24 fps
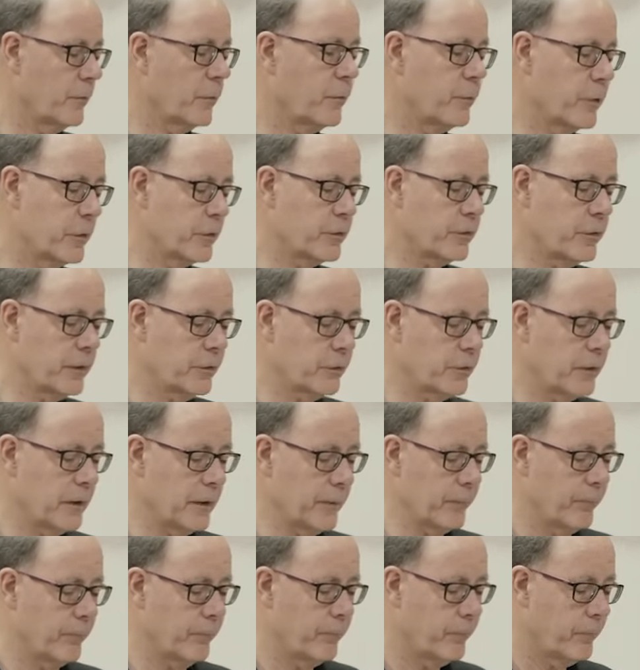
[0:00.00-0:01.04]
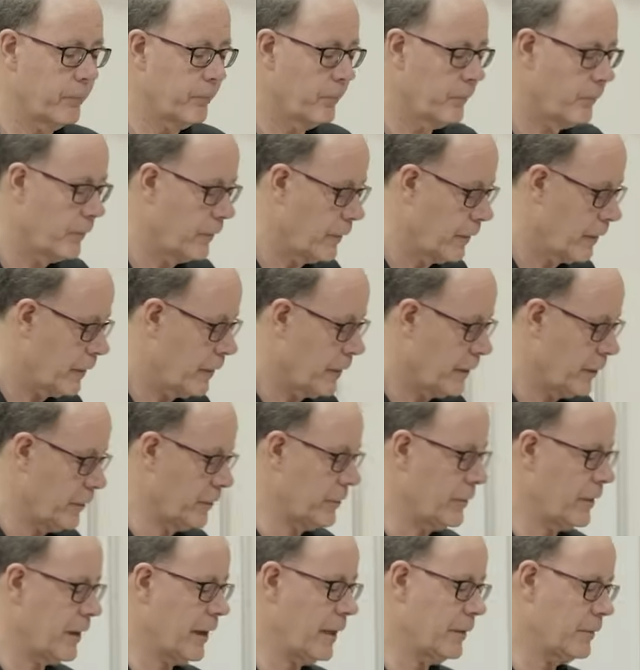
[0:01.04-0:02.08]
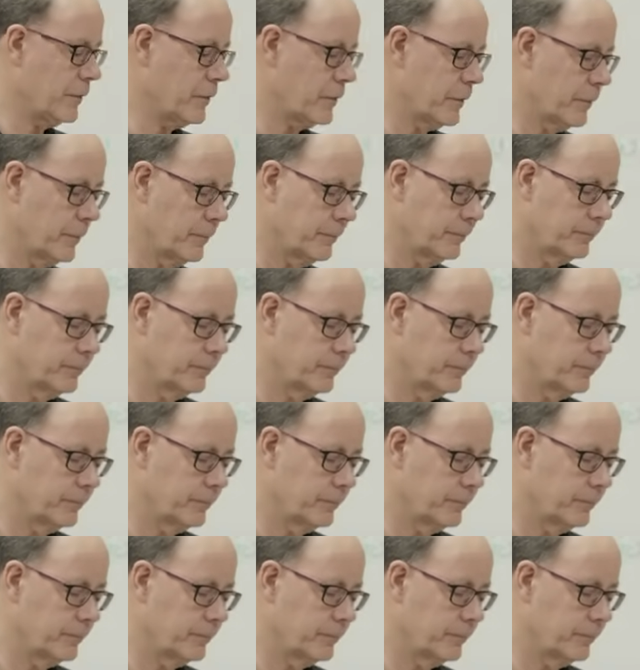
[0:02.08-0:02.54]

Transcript: Verse 15, here's the answer.